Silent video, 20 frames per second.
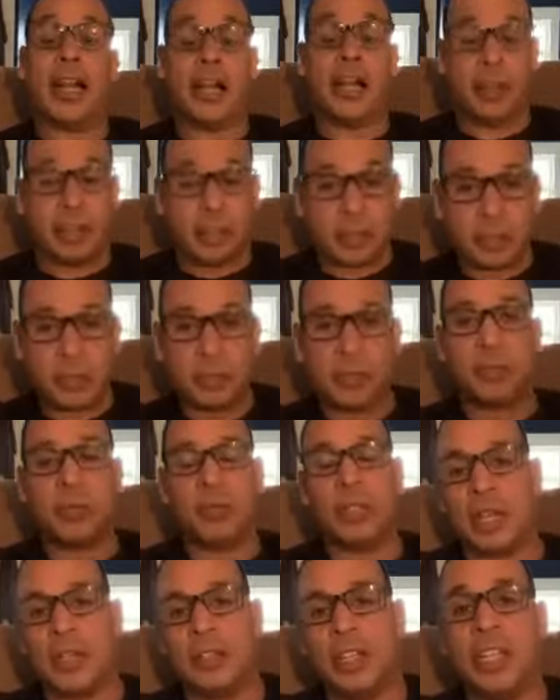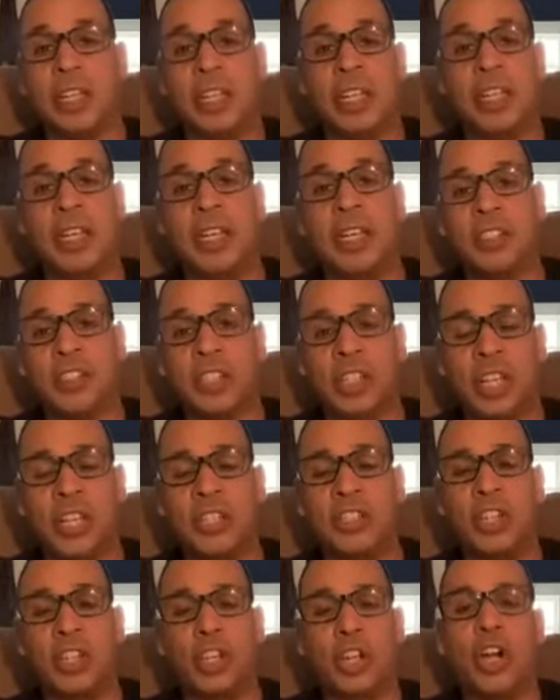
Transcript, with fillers: Yeah. It, it's a, it's a girl.